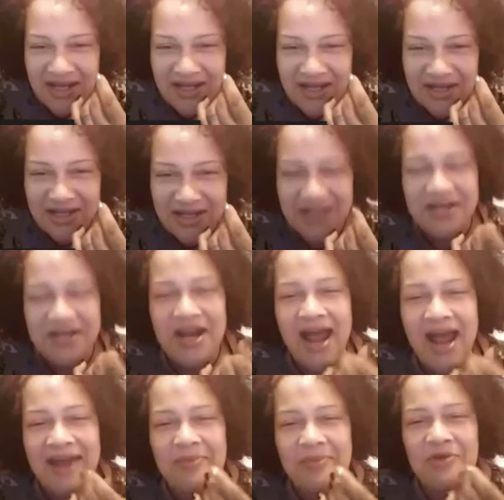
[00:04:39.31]
Good
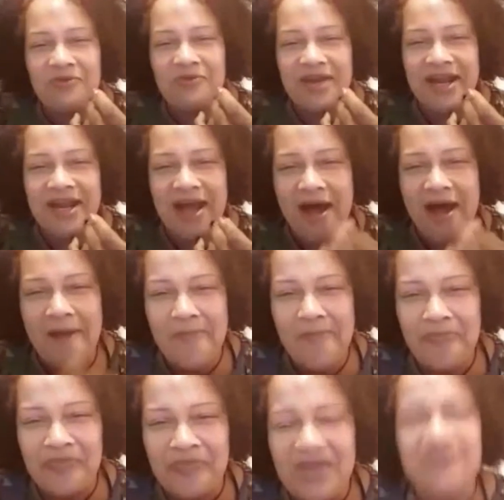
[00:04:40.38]
night, Maria.
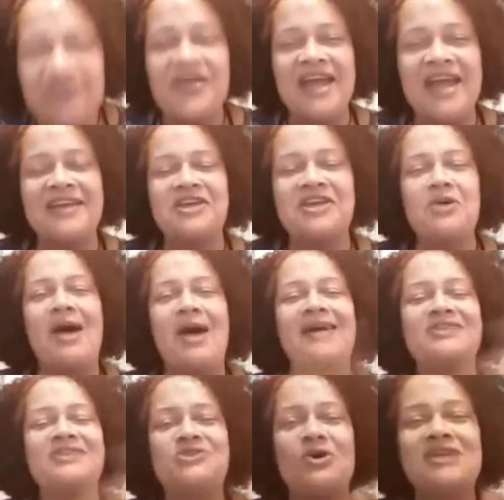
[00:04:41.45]
Thank you. I
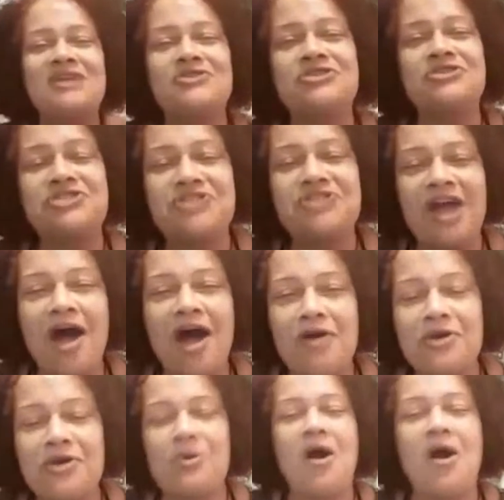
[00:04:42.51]
enjoyed your show.
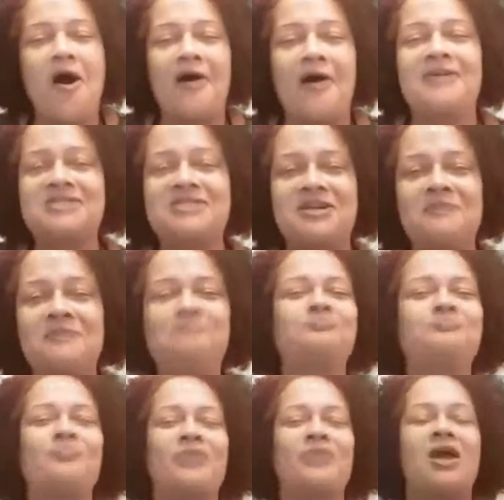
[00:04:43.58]
You were awesome.
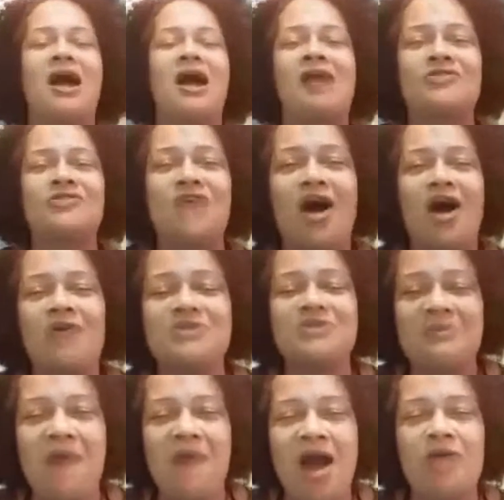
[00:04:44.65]
I'll talk
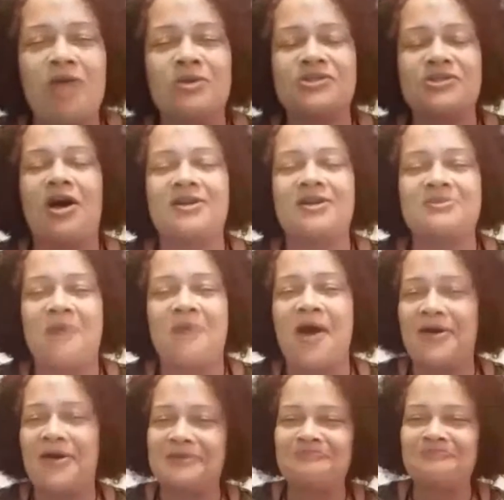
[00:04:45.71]
tomorrow. We'll talk
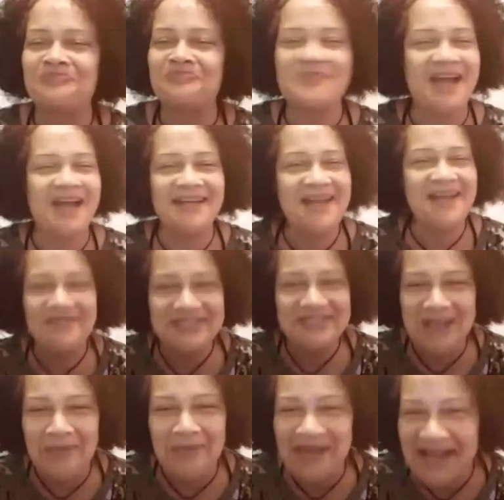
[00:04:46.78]
tomorrow. I love you
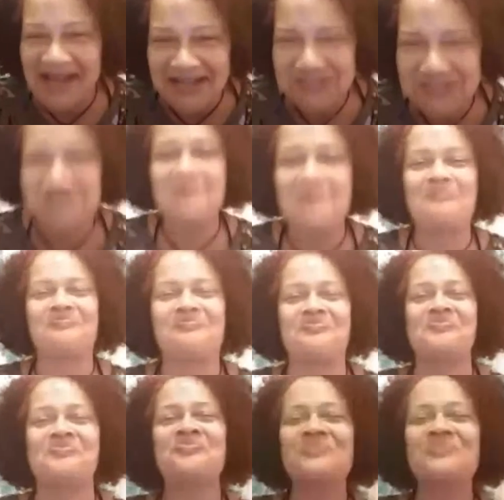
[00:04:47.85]
so
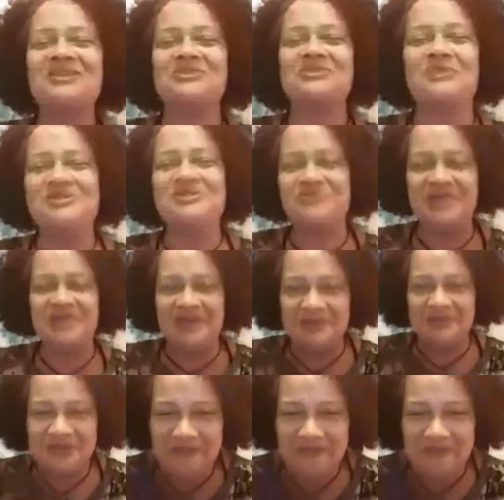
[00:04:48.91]
much. Sweet dreams.